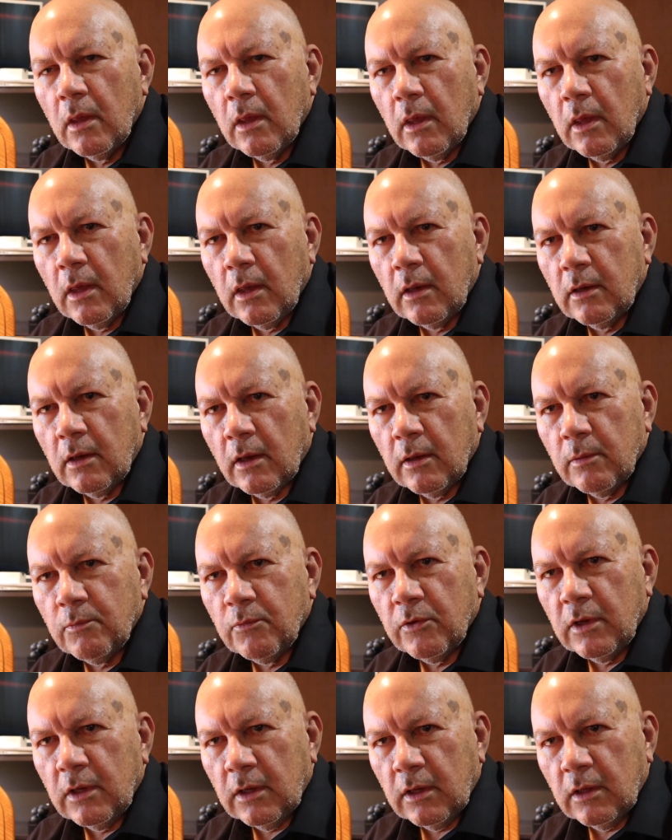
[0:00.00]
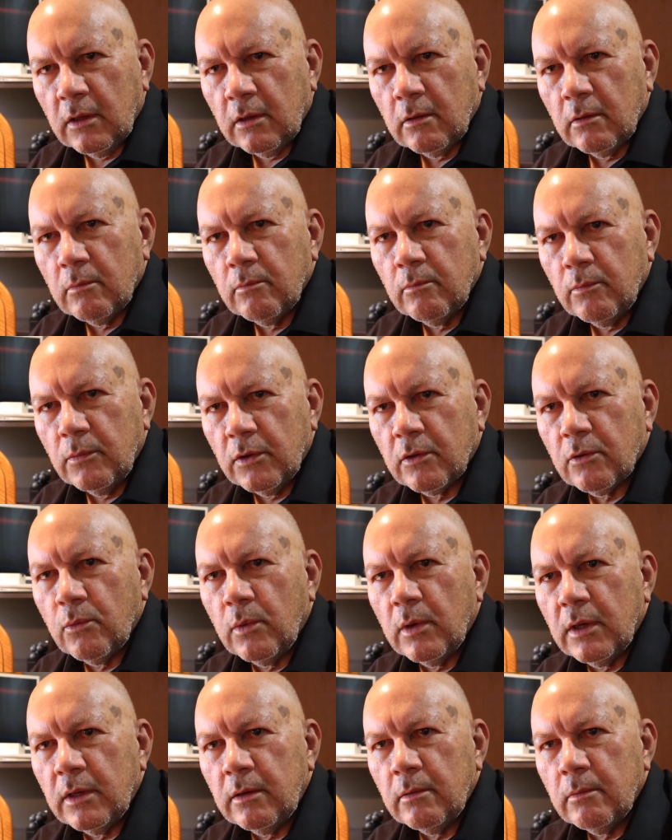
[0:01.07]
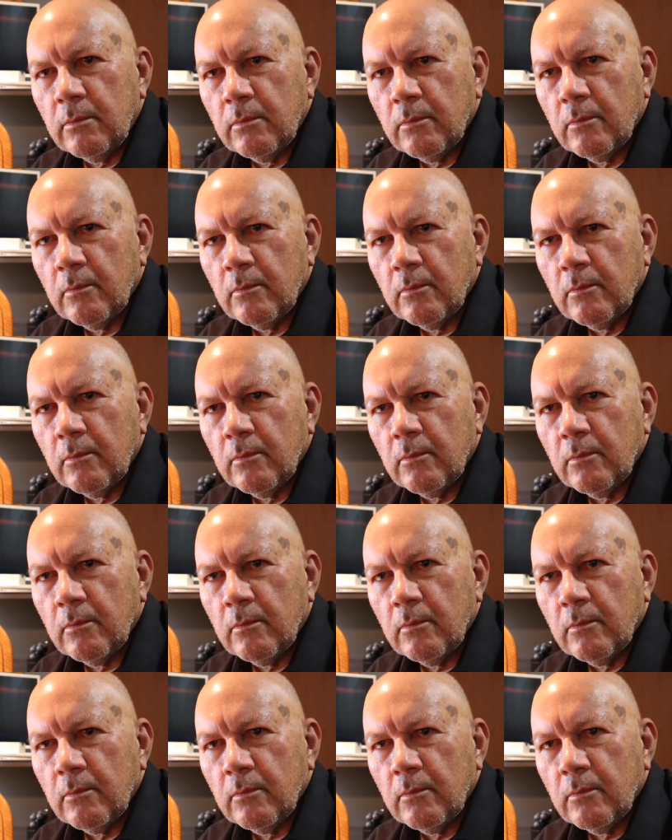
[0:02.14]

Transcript: and I am reading Book 1,